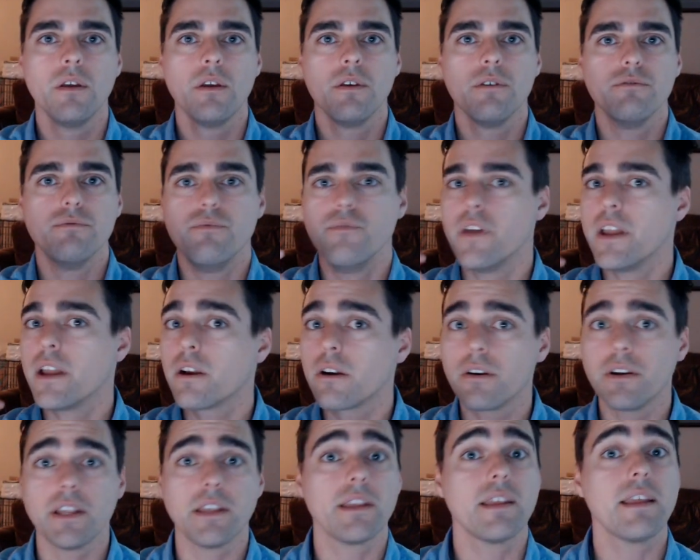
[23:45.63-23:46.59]

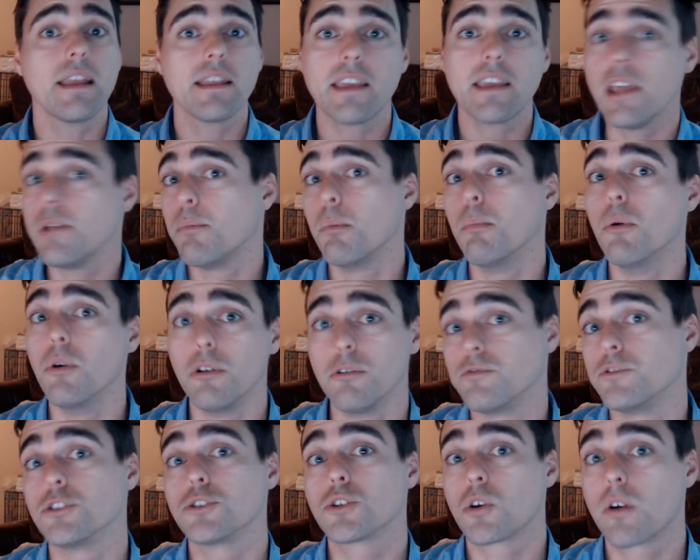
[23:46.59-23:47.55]
very capable of
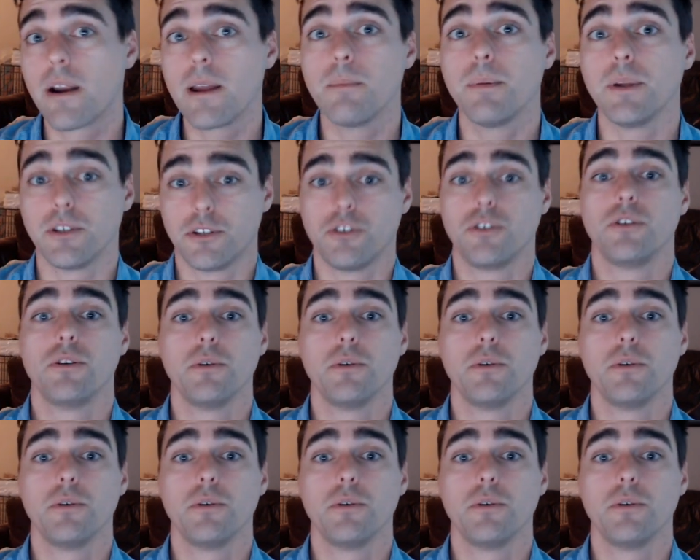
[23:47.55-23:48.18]
describing to you.